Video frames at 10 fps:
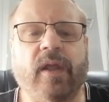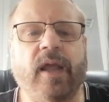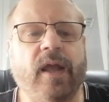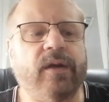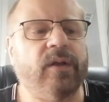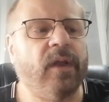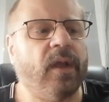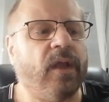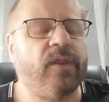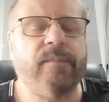And
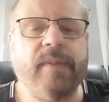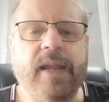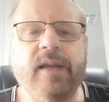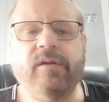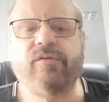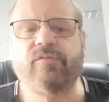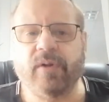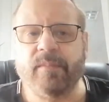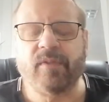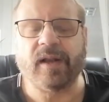the
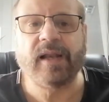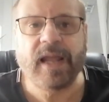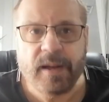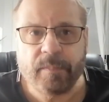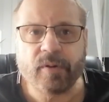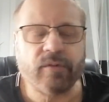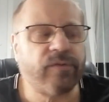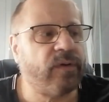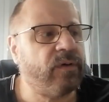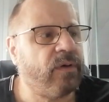mainstream, the lay
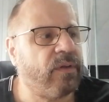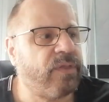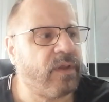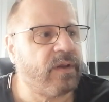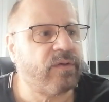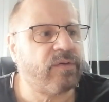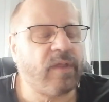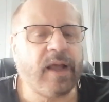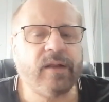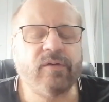person, thinks
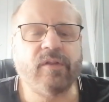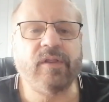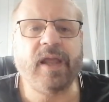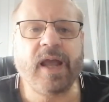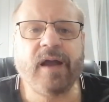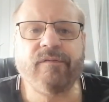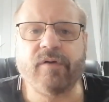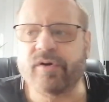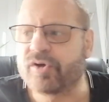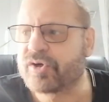that the
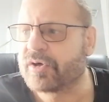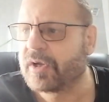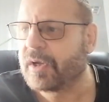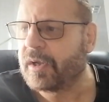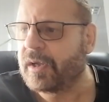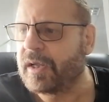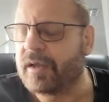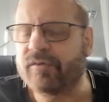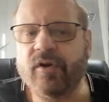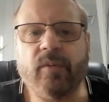average
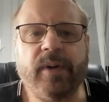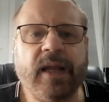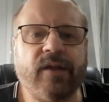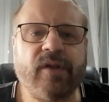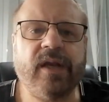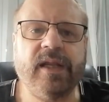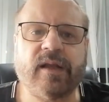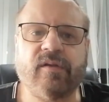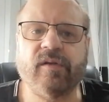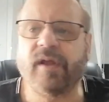is nobody has
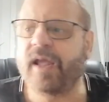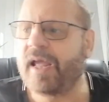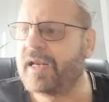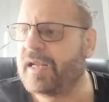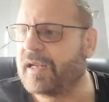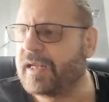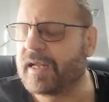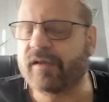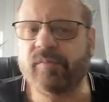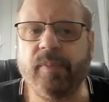any
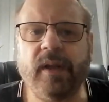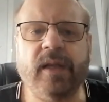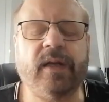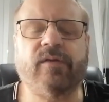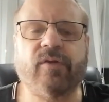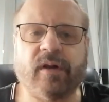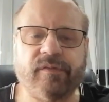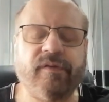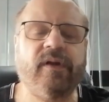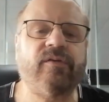ESP and it's all
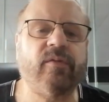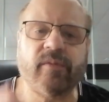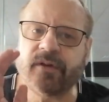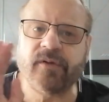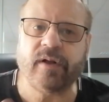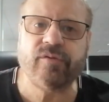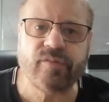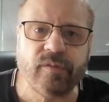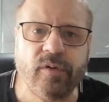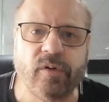a fantasy. Well, that's not
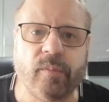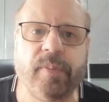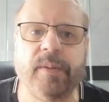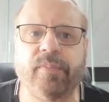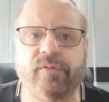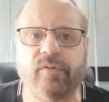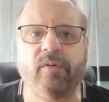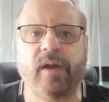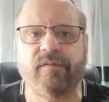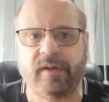true. People
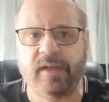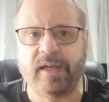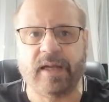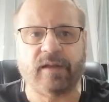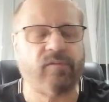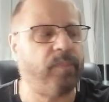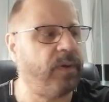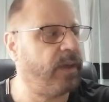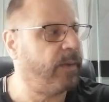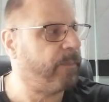do have
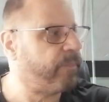ESP.